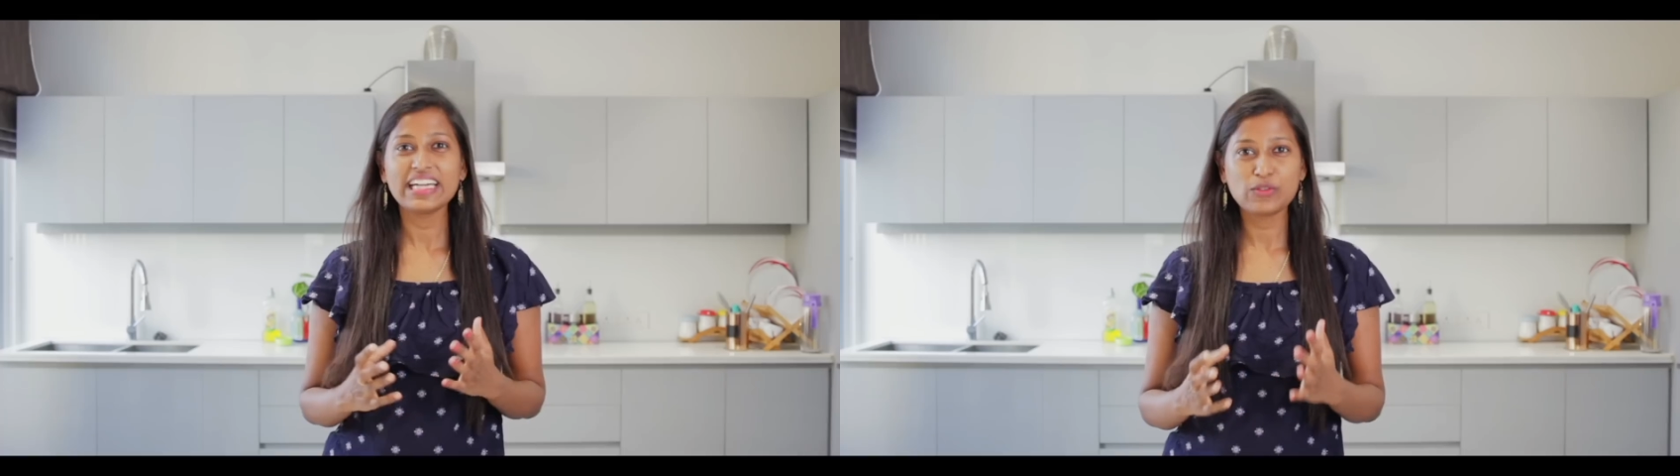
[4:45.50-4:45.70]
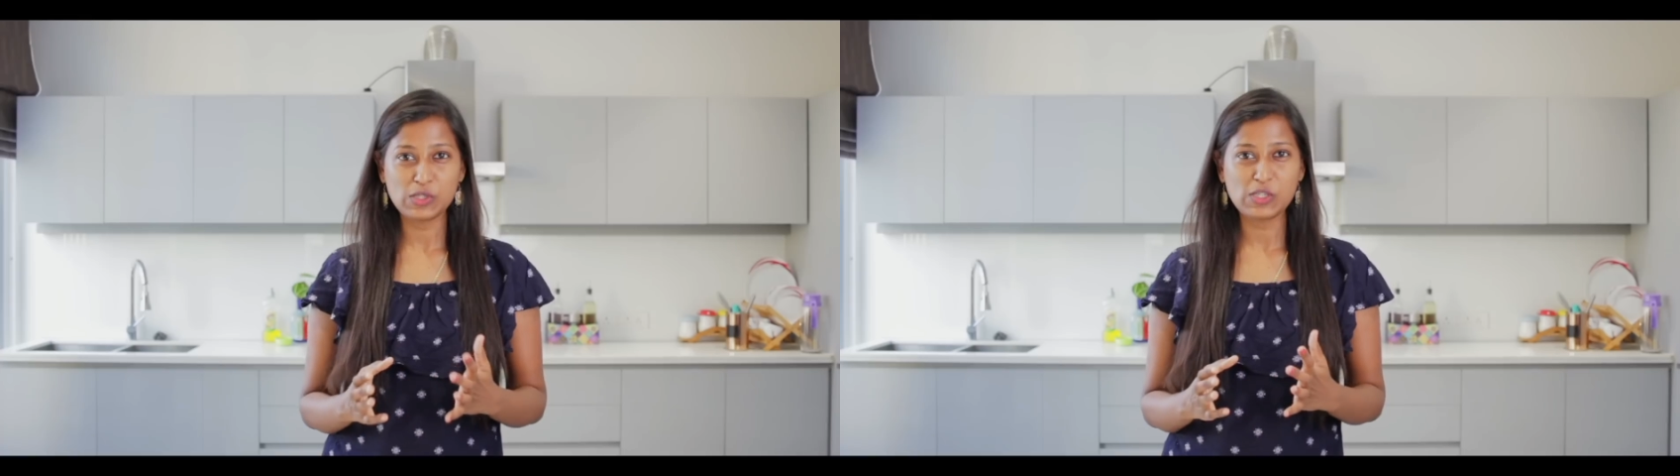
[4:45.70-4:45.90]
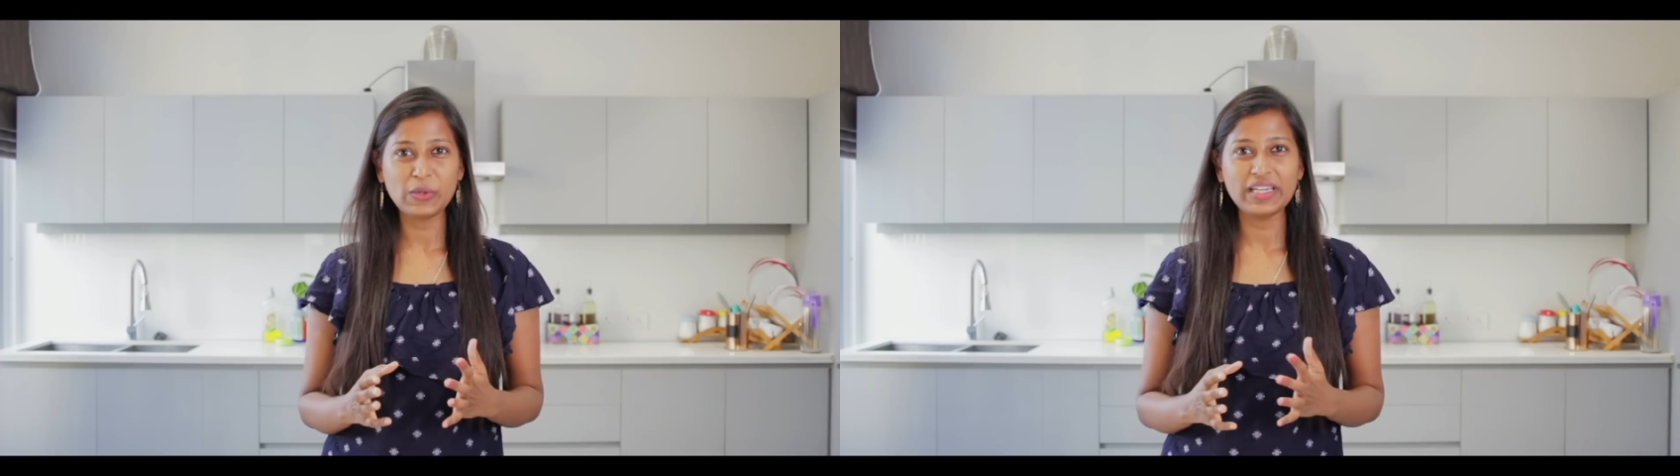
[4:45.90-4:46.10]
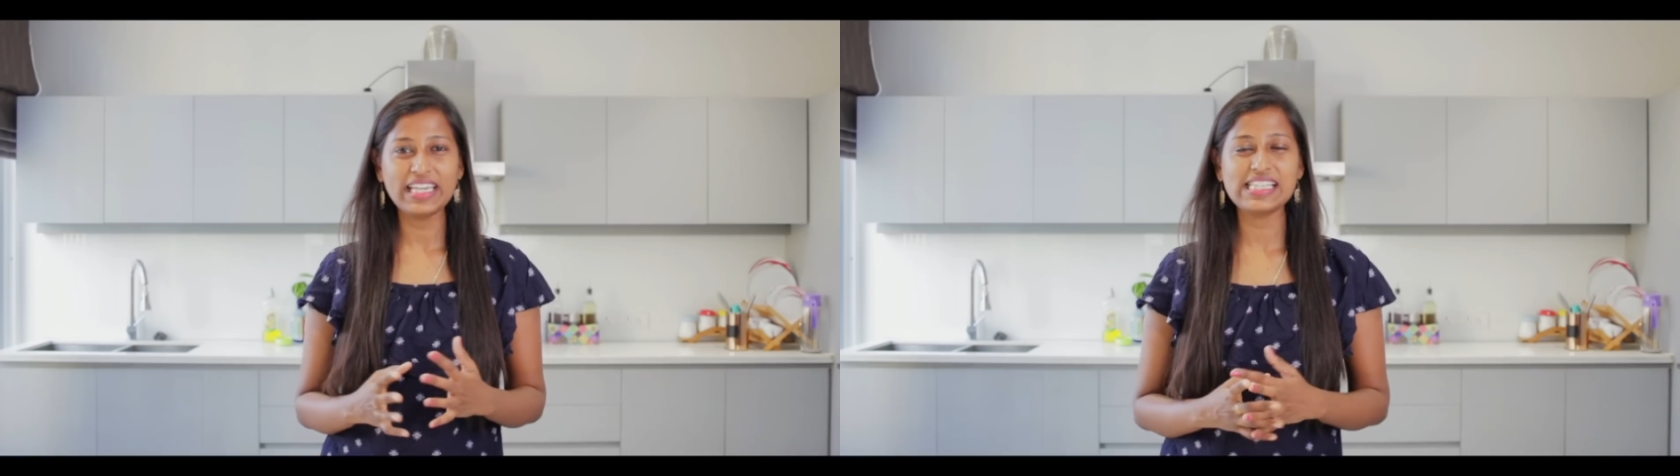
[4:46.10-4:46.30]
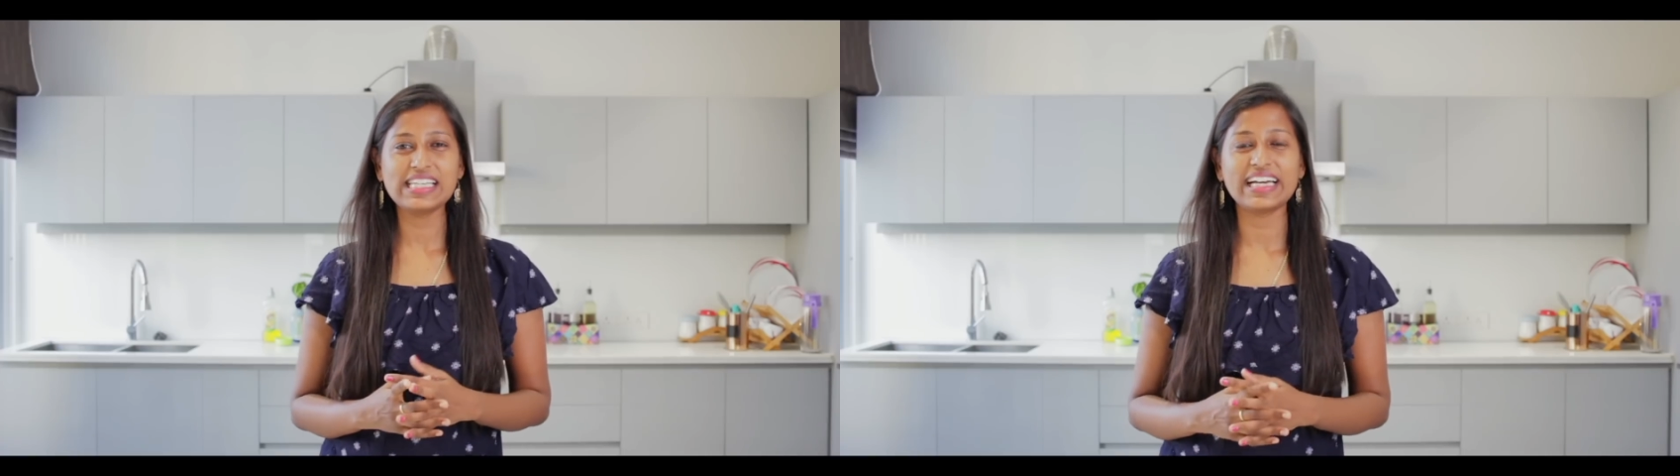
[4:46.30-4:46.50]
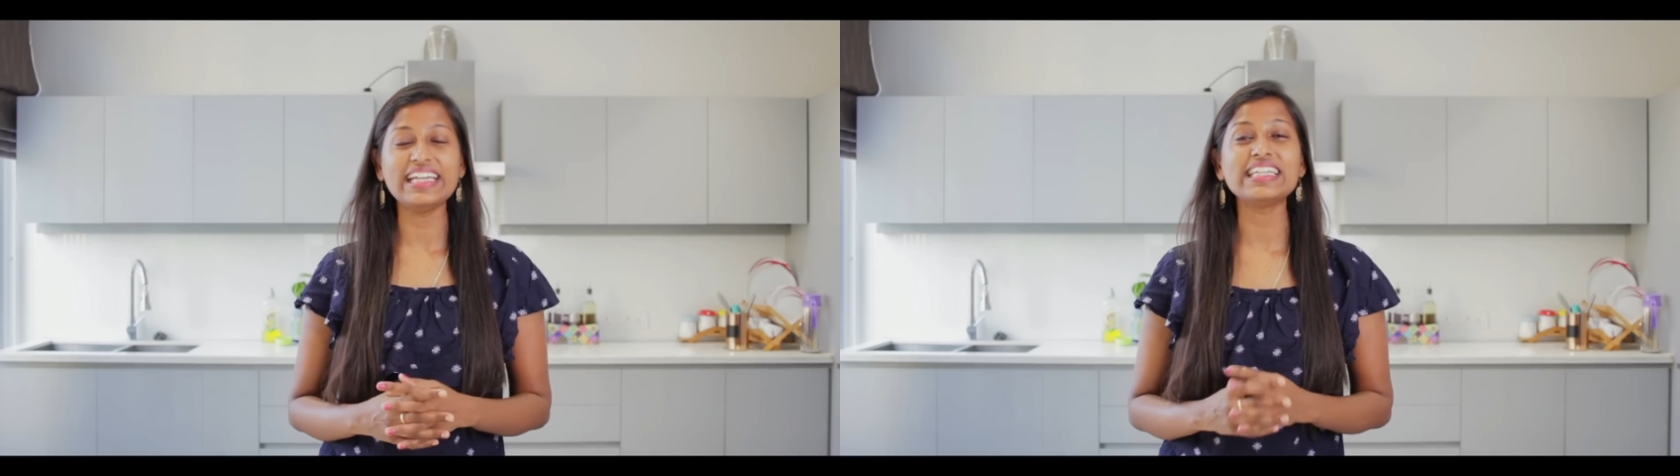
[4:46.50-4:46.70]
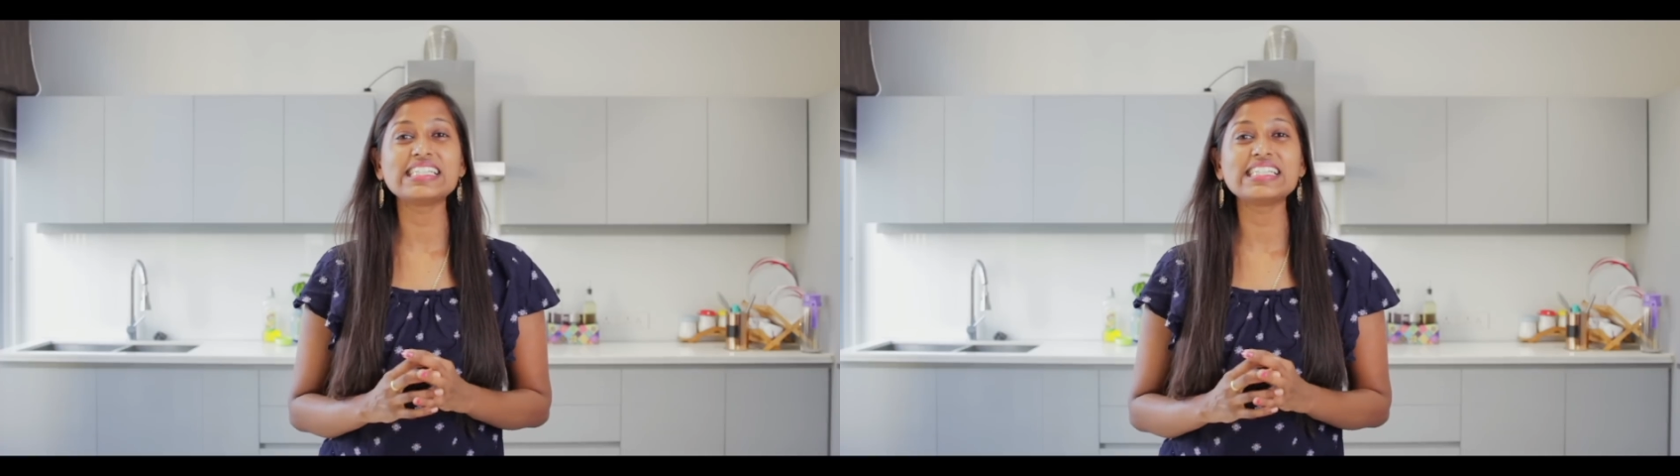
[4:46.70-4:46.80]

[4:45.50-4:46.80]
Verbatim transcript: It was so easy, right?